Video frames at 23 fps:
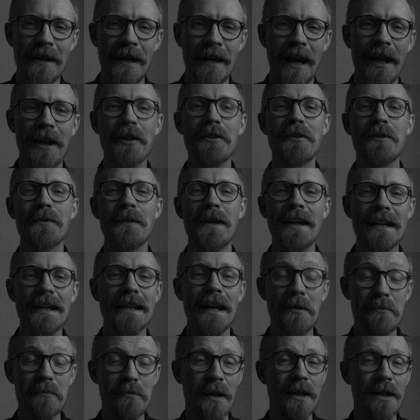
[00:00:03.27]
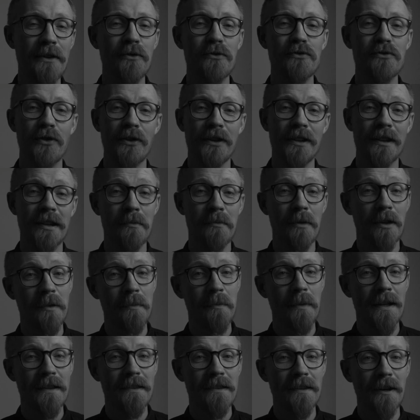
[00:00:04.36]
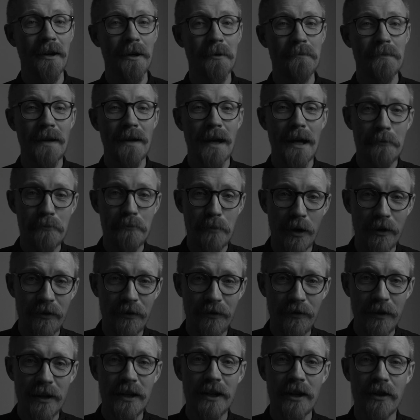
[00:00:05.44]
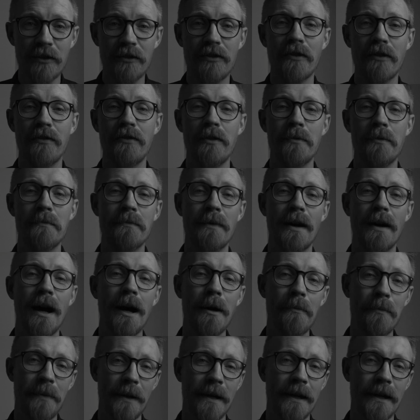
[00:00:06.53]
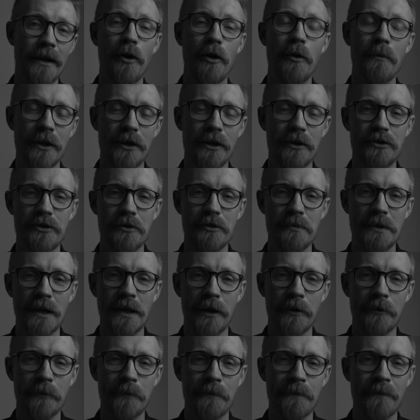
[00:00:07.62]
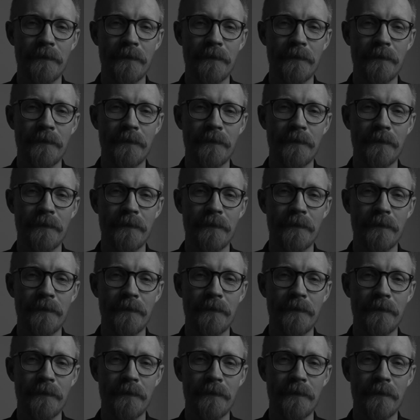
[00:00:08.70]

and I do ink and pencil drawings in my spare time and post videos of them up here on my YouTube channel.